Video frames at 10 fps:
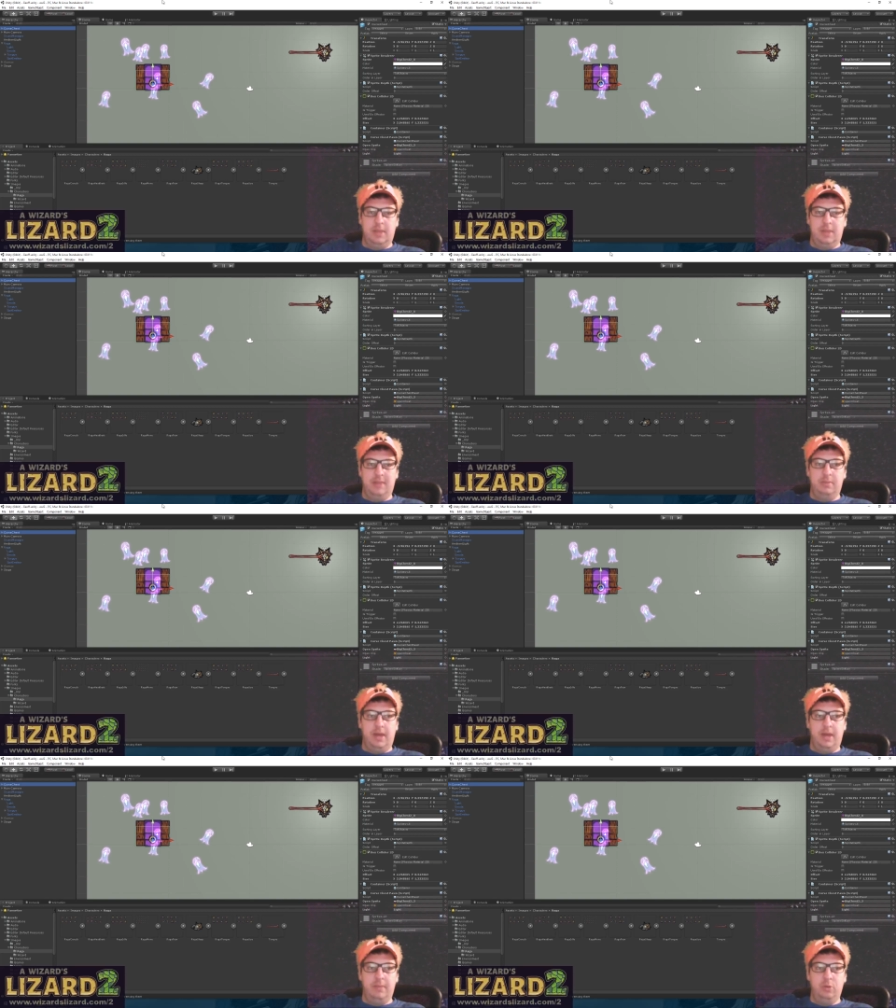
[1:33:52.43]

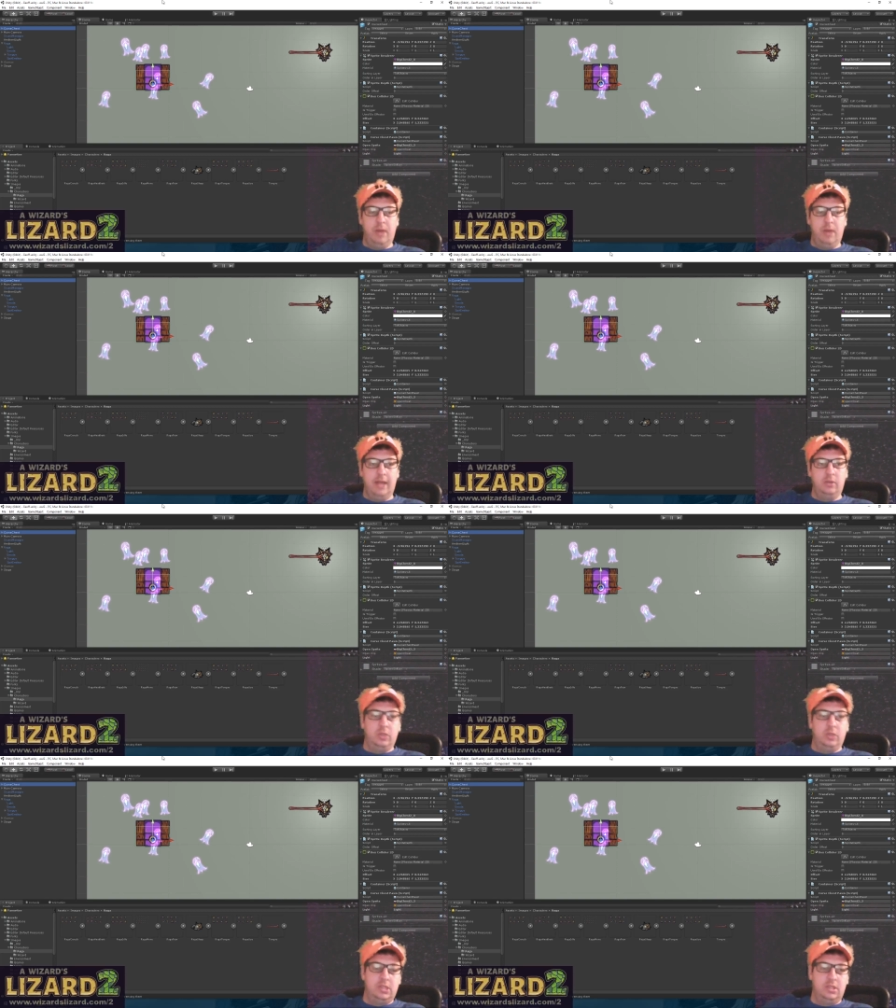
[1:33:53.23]
by Moobot,
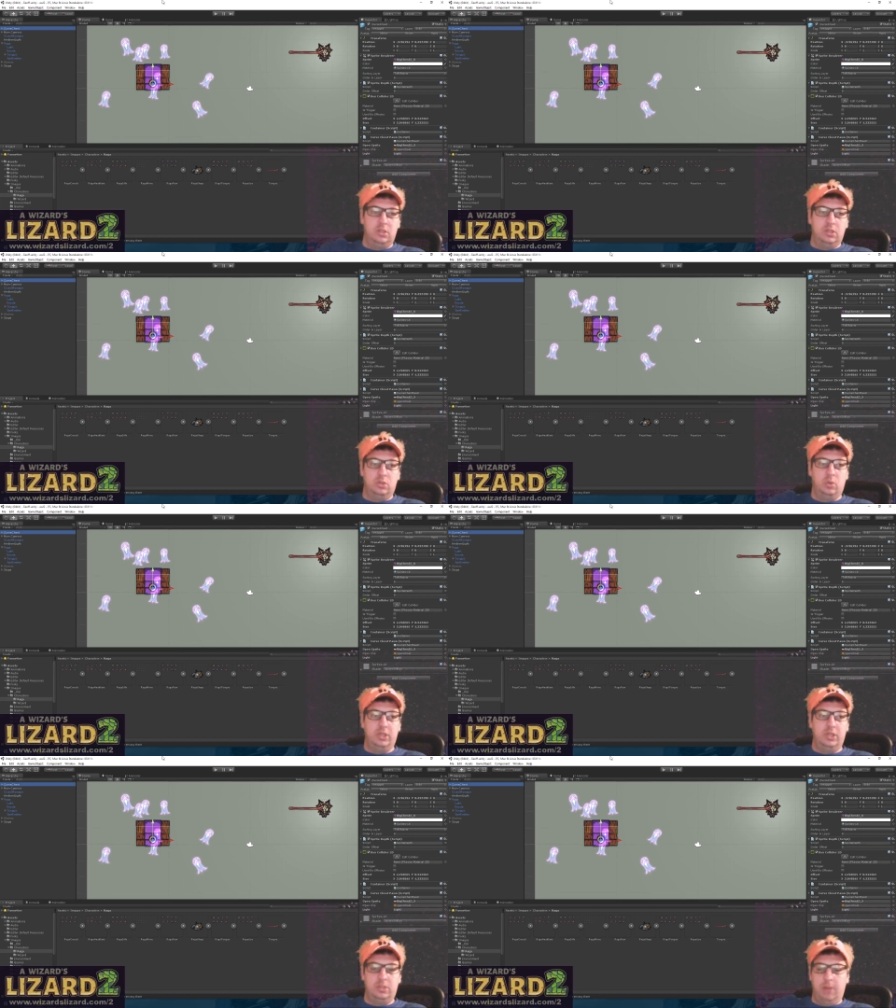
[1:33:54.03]
which is the
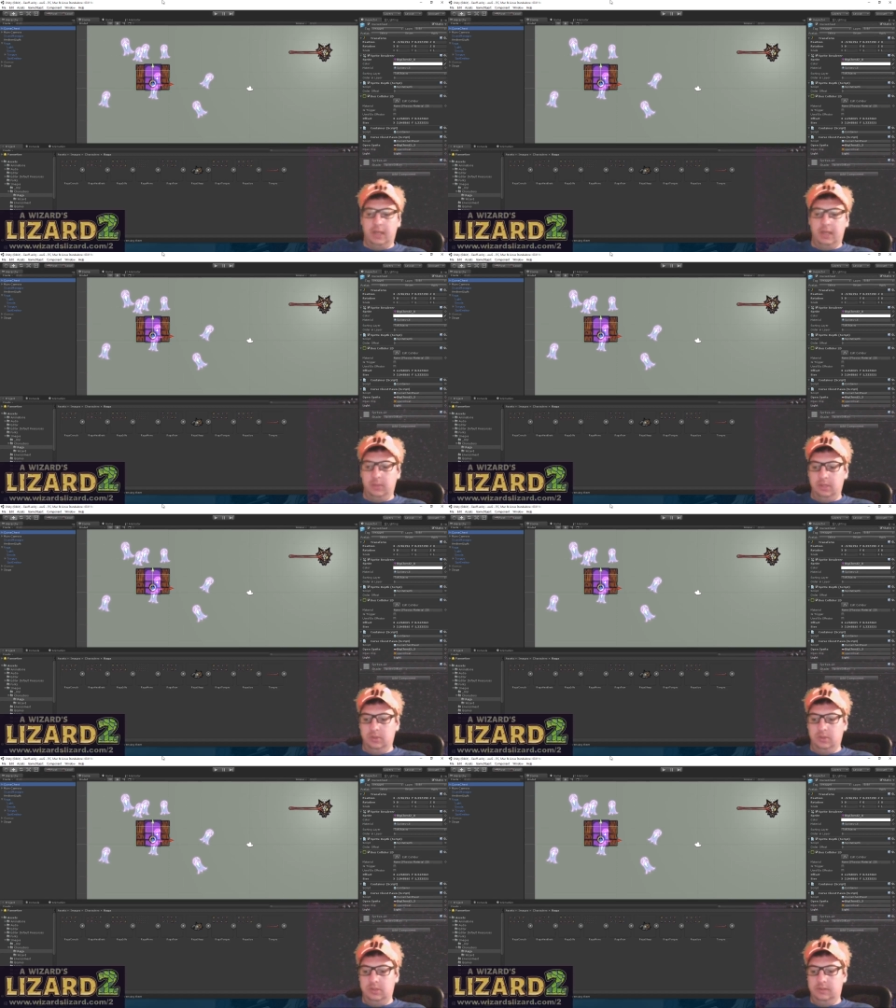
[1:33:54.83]
Twitch bot that we
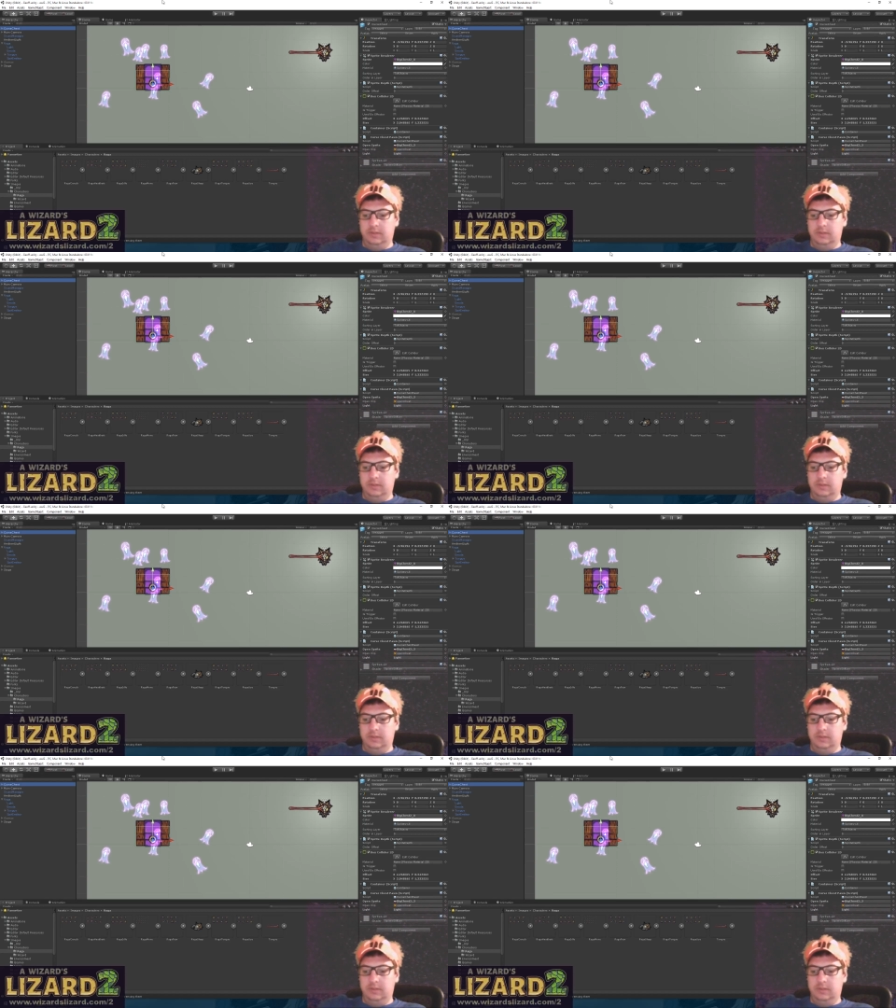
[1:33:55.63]
use.